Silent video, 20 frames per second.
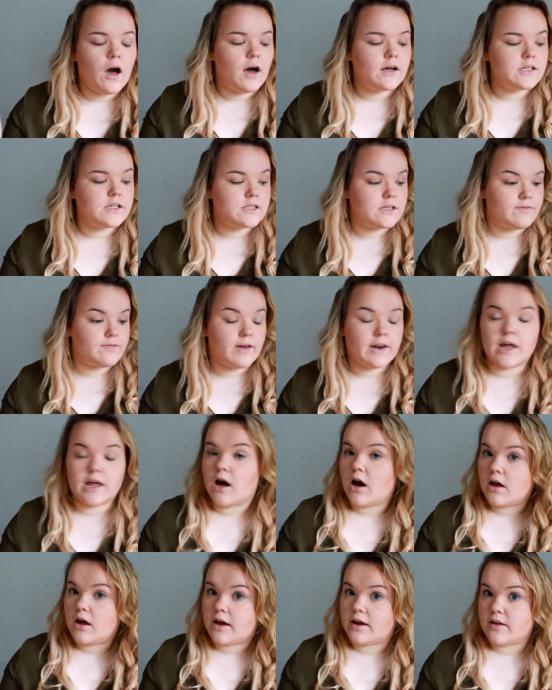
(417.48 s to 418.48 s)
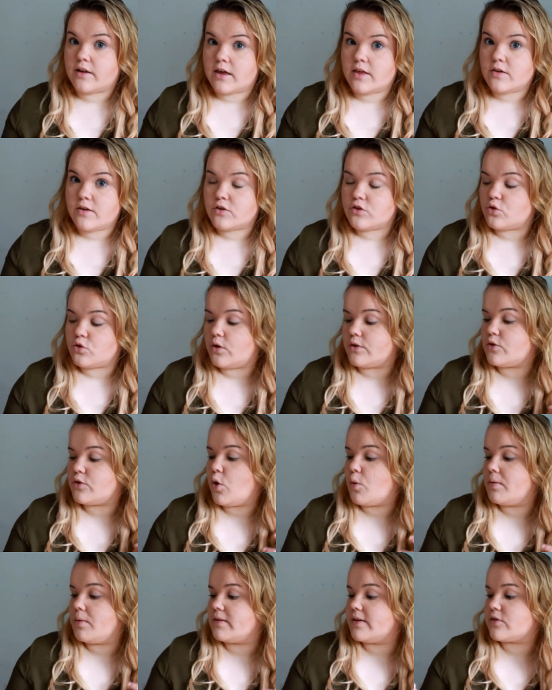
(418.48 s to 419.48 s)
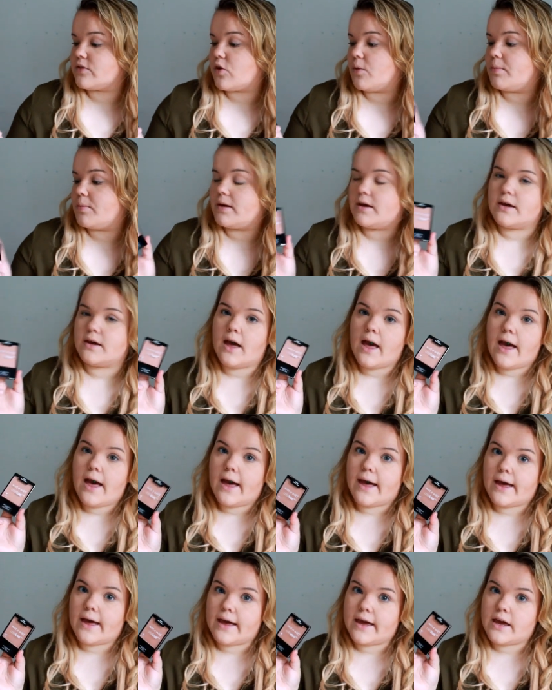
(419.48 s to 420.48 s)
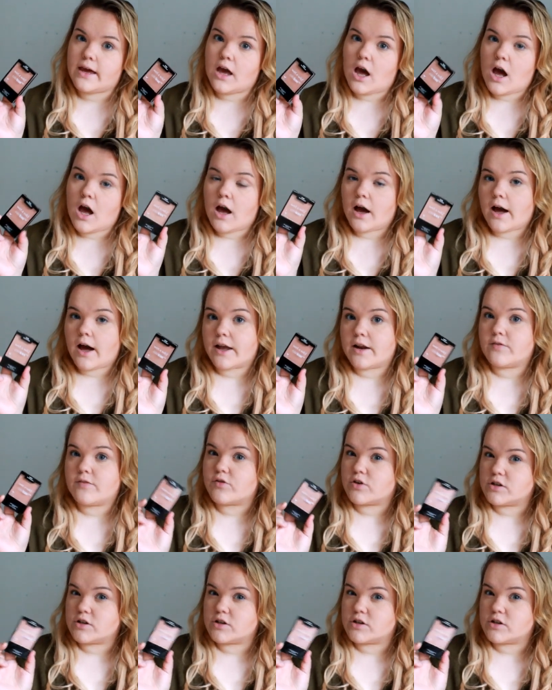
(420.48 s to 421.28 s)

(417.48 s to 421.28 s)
I didn't have any highlight either, so I was hoping this could be a kind of